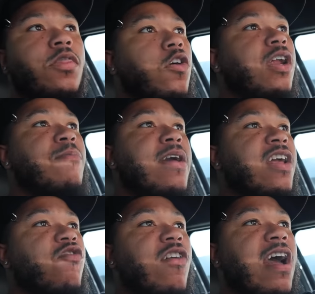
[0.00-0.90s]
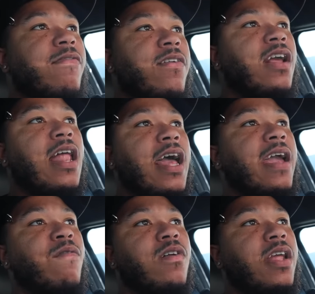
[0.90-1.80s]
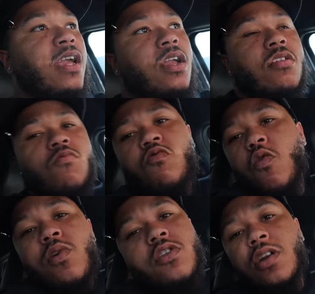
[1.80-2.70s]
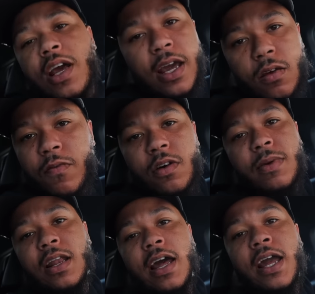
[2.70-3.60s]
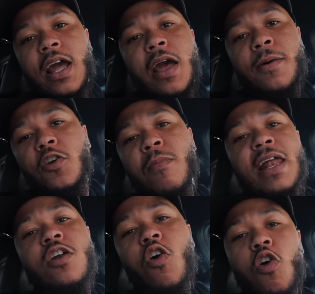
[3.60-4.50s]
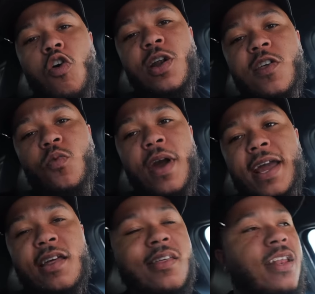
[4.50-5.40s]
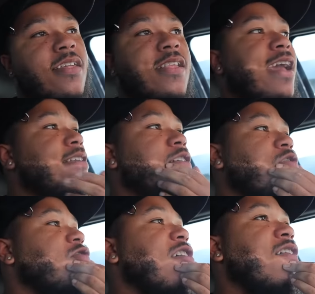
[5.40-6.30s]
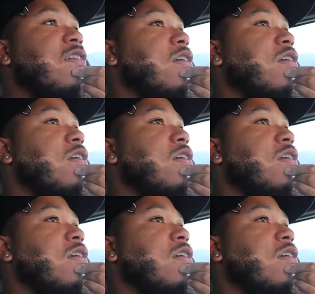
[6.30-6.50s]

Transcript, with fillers: 30 minute traffic, like it really it just ruins your day. You feel me? Like you made it all this way to sit in standstill traffic,